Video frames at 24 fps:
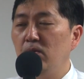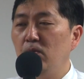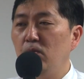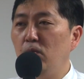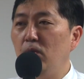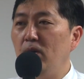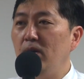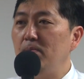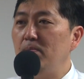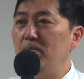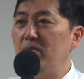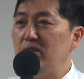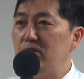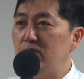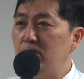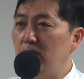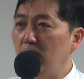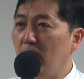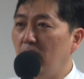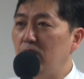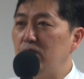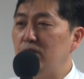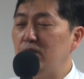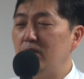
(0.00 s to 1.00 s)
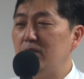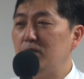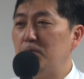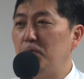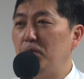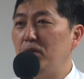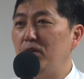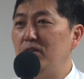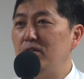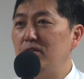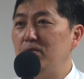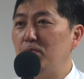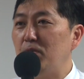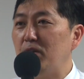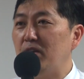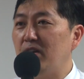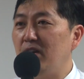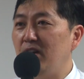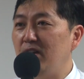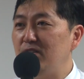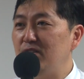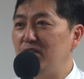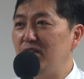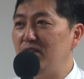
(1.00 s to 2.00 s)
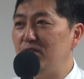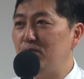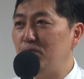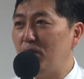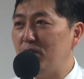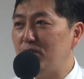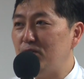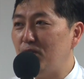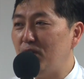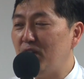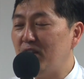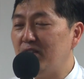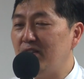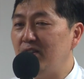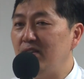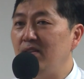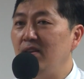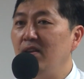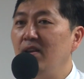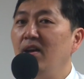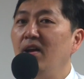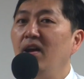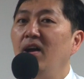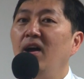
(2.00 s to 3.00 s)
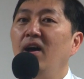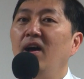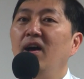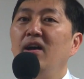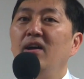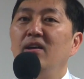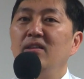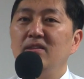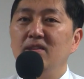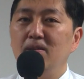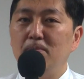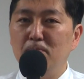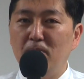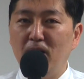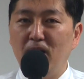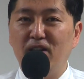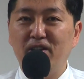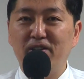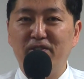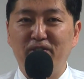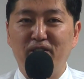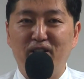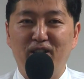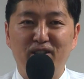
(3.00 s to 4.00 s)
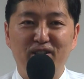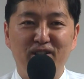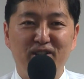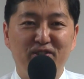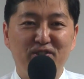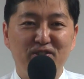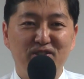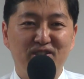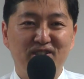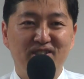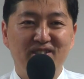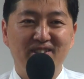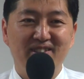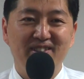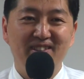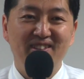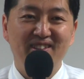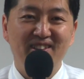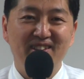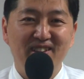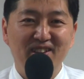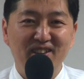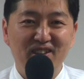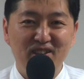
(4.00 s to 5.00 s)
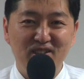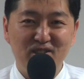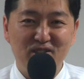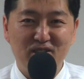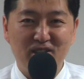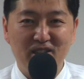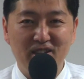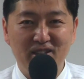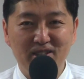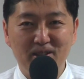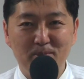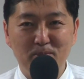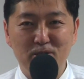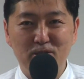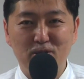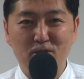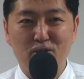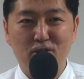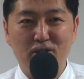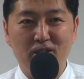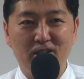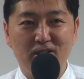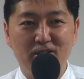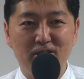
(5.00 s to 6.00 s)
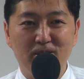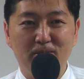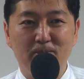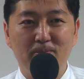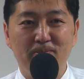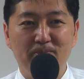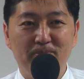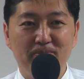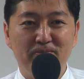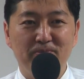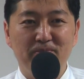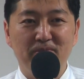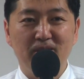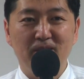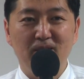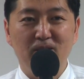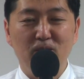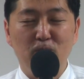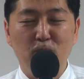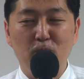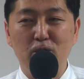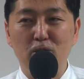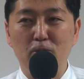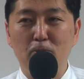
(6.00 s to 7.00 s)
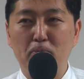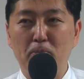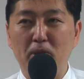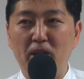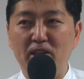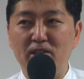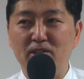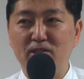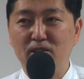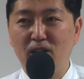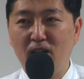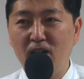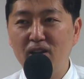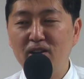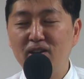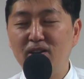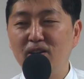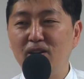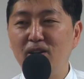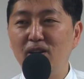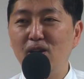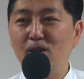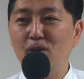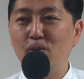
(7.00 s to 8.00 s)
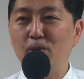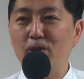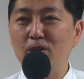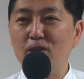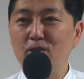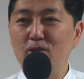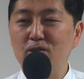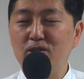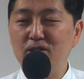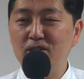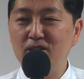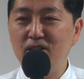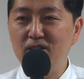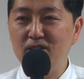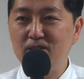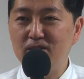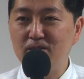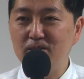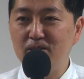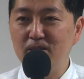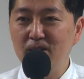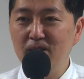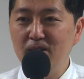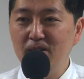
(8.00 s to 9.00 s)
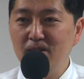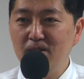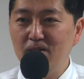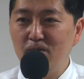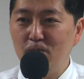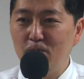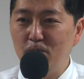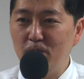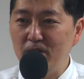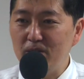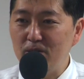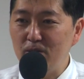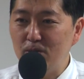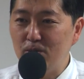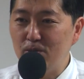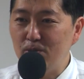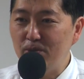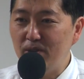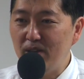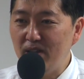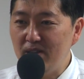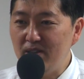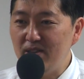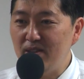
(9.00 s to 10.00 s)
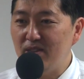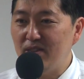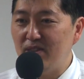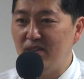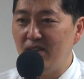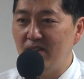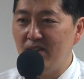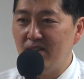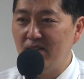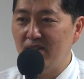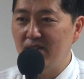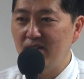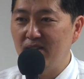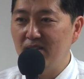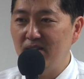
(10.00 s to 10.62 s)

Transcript: What must you also experience because he's resurrected? The model of others. His kingdom is your kingdom. When you play soccer, when you teach, when you do anything,